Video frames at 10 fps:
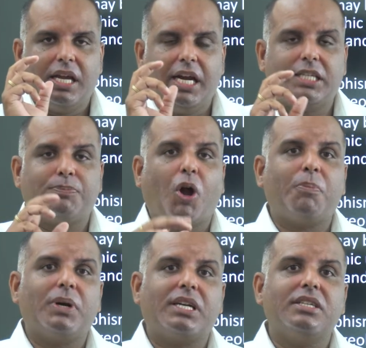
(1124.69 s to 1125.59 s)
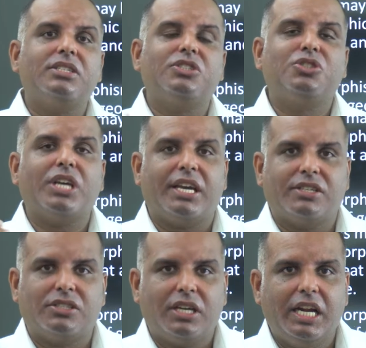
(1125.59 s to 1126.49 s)
its properties
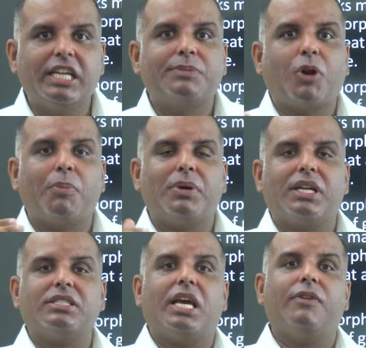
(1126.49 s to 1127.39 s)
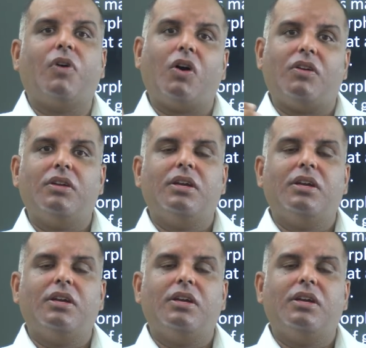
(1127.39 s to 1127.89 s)
change, its properties evolve.